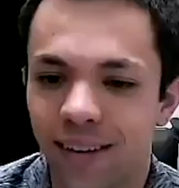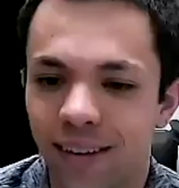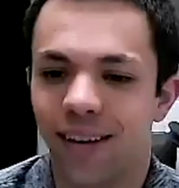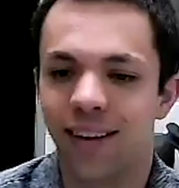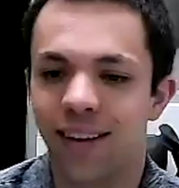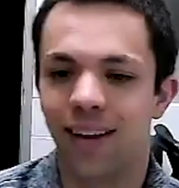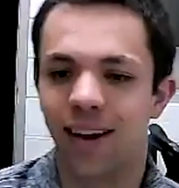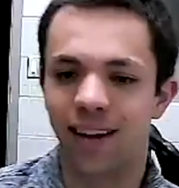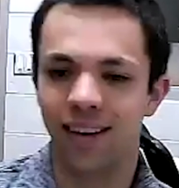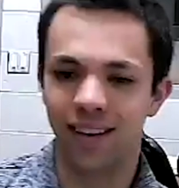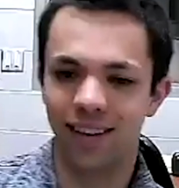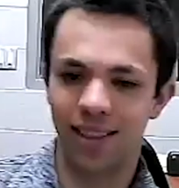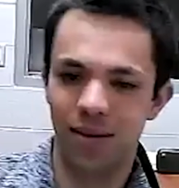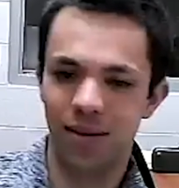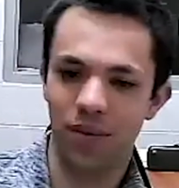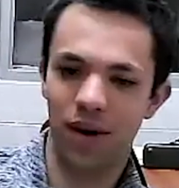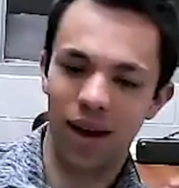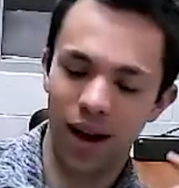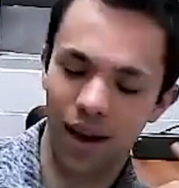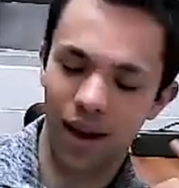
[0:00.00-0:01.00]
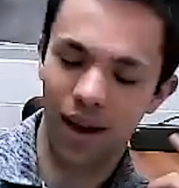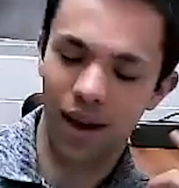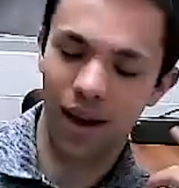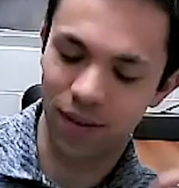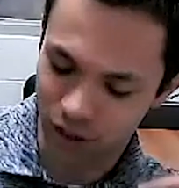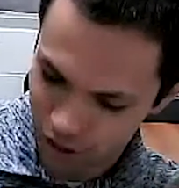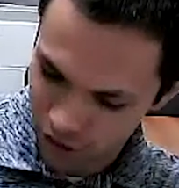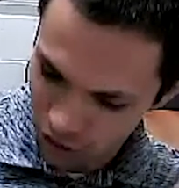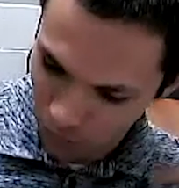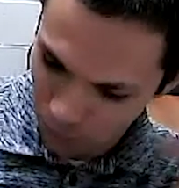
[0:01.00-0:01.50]
I think I
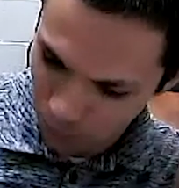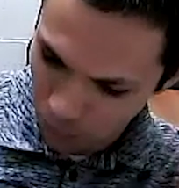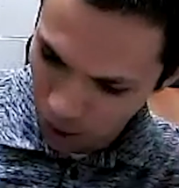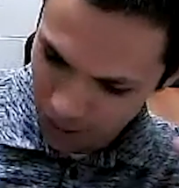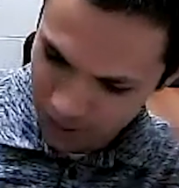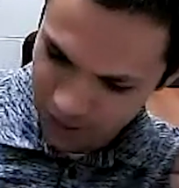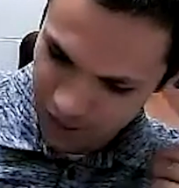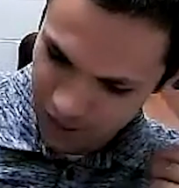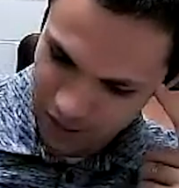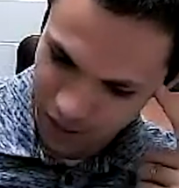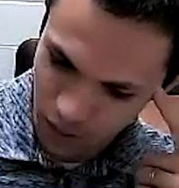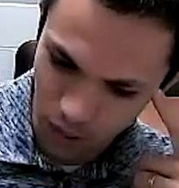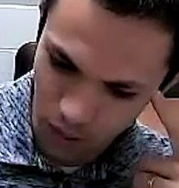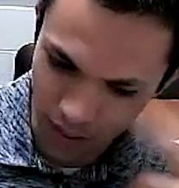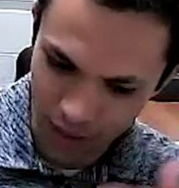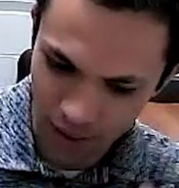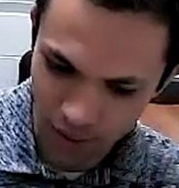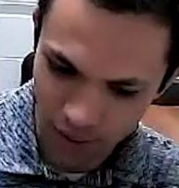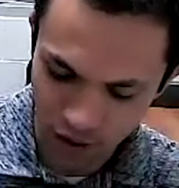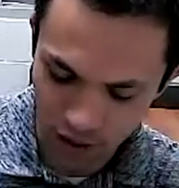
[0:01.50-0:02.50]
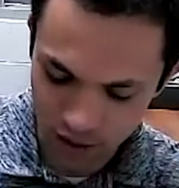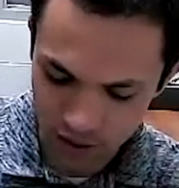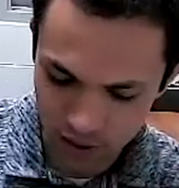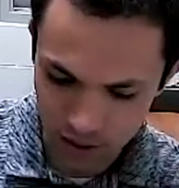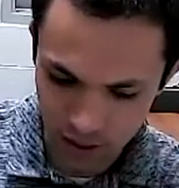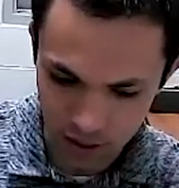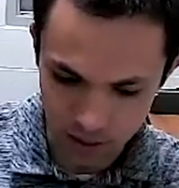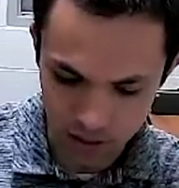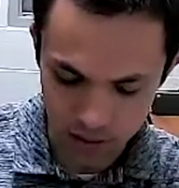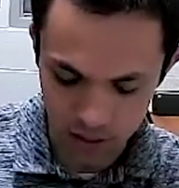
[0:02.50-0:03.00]
just don't process it quite that fast
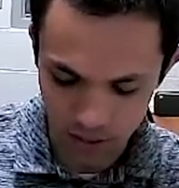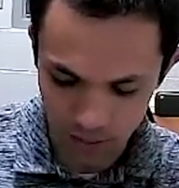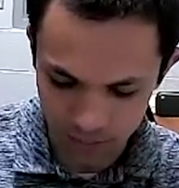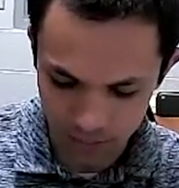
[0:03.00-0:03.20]
yet. So.